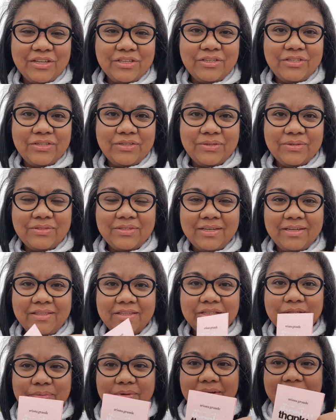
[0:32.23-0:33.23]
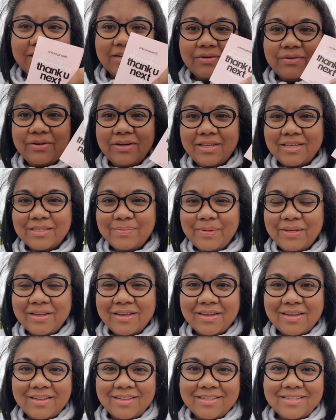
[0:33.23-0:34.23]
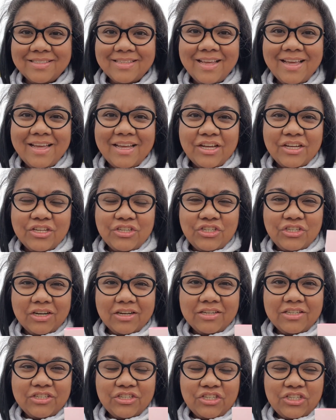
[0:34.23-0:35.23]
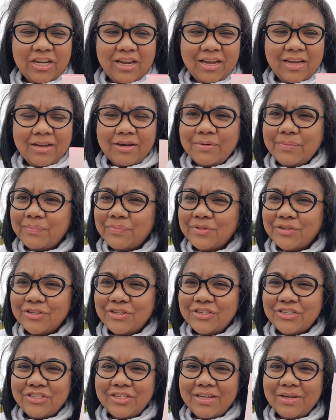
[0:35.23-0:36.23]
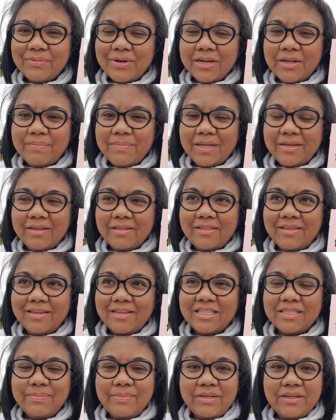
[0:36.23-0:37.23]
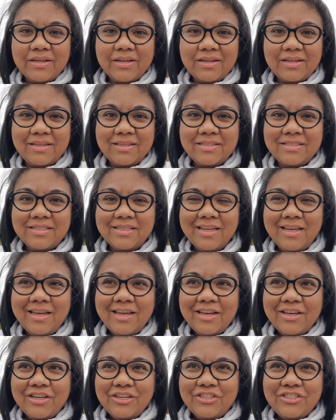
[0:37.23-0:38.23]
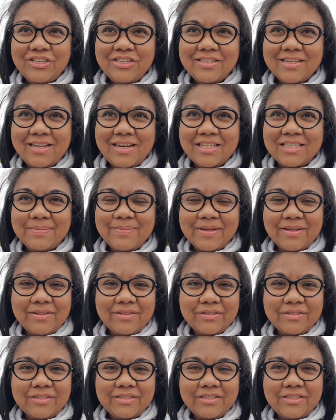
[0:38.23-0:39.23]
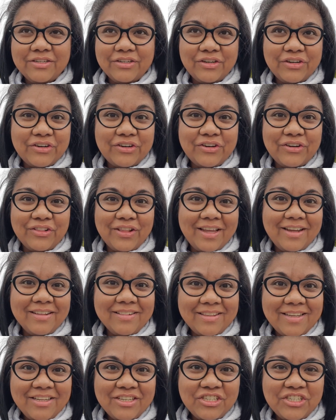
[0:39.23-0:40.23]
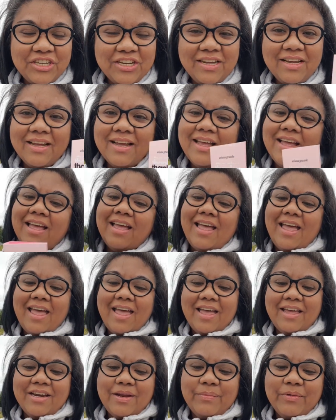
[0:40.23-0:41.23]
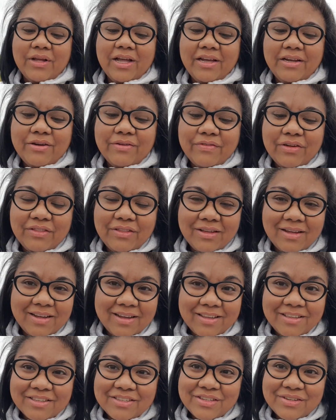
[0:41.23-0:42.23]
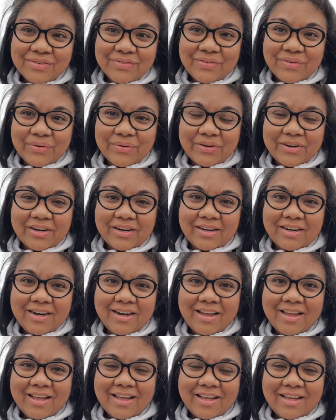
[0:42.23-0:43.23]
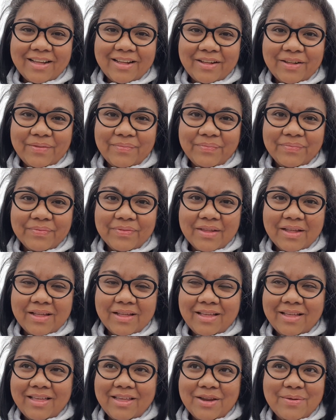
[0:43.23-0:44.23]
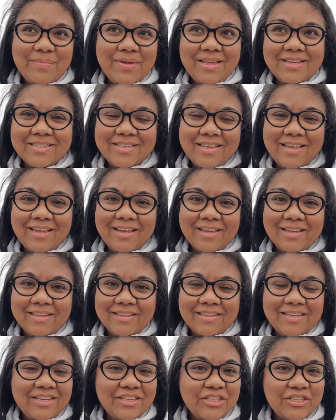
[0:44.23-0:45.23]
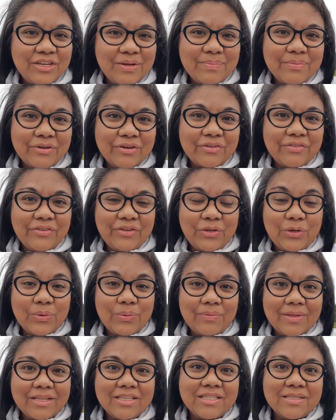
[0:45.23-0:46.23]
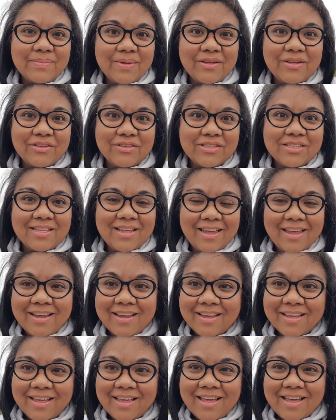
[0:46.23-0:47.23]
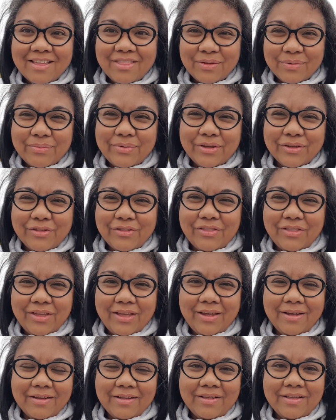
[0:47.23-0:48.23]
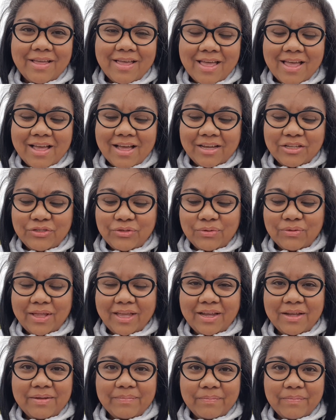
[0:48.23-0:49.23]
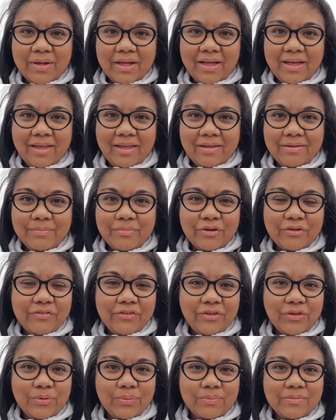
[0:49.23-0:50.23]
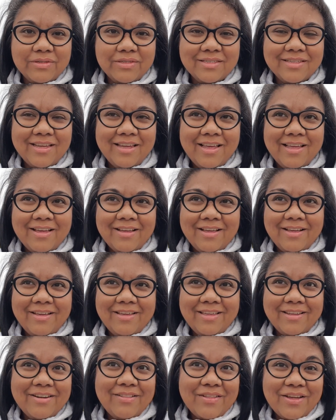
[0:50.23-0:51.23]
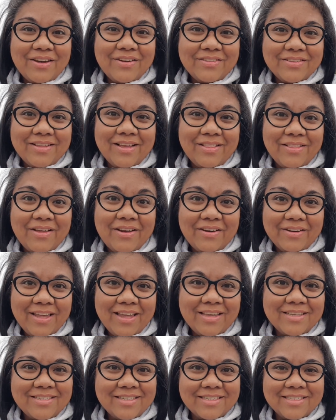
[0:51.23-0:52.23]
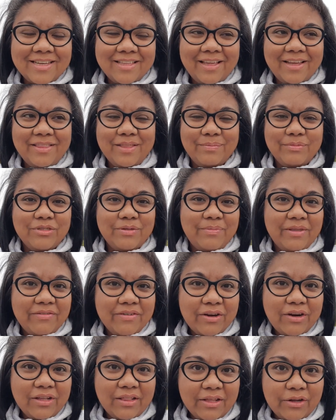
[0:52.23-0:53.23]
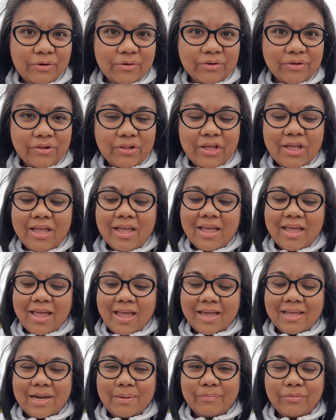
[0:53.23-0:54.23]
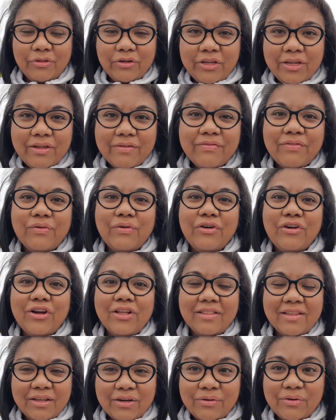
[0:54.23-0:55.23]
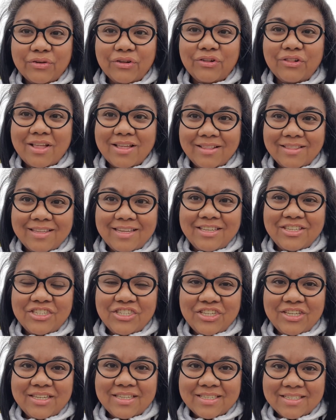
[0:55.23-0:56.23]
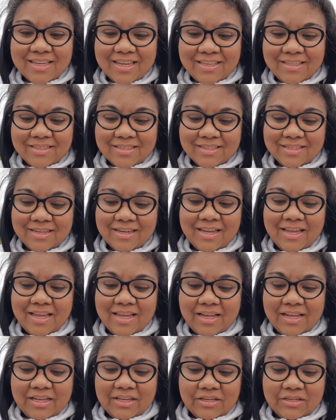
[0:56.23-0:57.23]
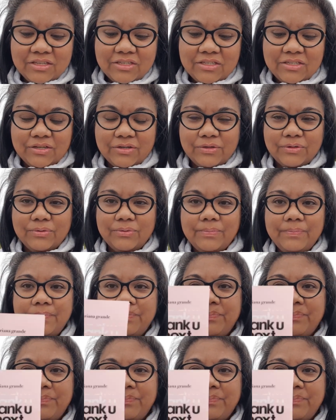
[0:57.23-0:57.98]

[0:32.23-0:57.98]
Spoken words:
to dig this one out is because Joss Jane, she recommended this because she said it smells to her like lychee, and I'm kind of on the hunt for an amazing lychee perfume that smells like the real thing. I do like my perfumes in a lot of cases. I like them to be very literal, and I'm looking for a literal lychee scent. So